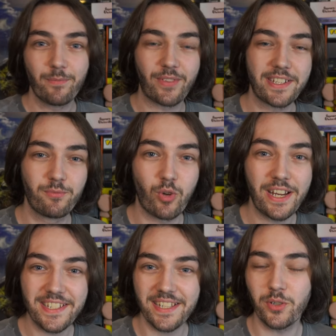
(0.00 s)
They
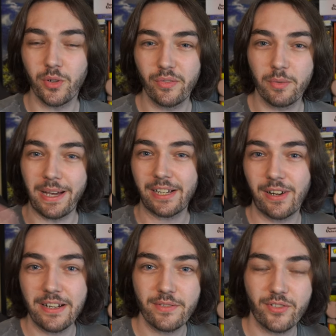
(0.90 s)
redid all of the
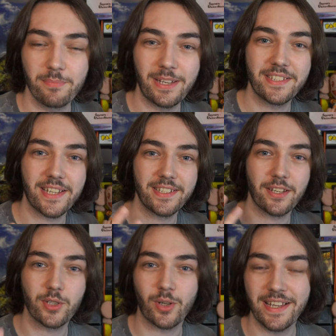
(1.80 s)
background from
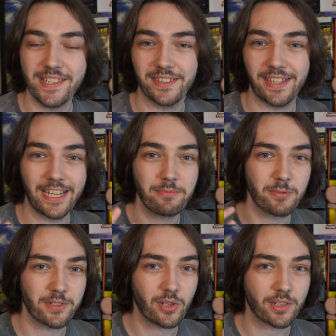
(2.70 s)
Nintendo's classic games,
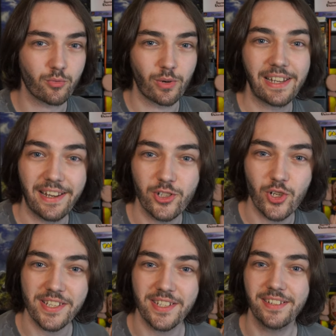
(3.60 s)
which looks really
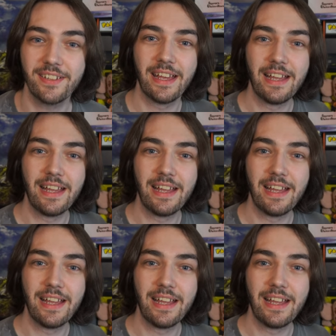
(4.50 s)
interesting.